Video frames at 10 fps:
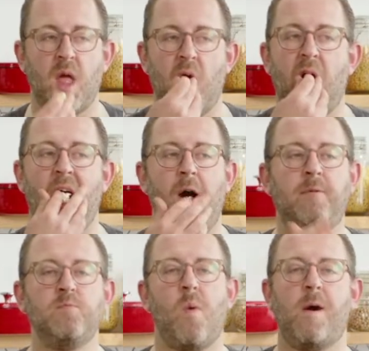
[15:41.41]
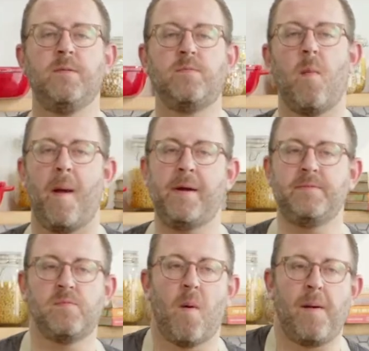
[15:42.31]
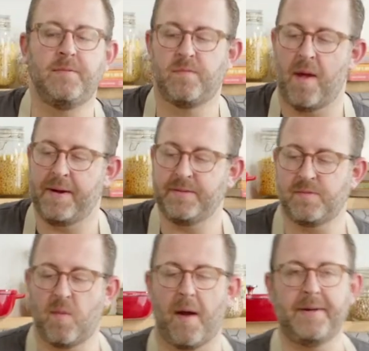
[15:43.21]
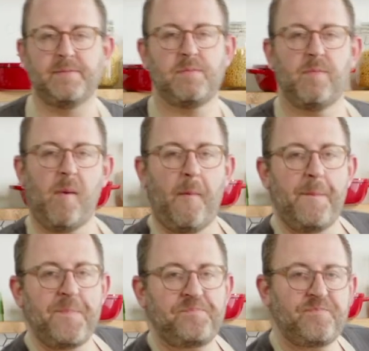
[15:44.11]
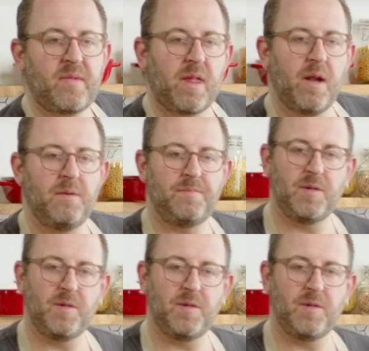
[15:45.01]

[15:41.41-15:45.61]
Just the half and half is so satisfying. We're making folks hungry.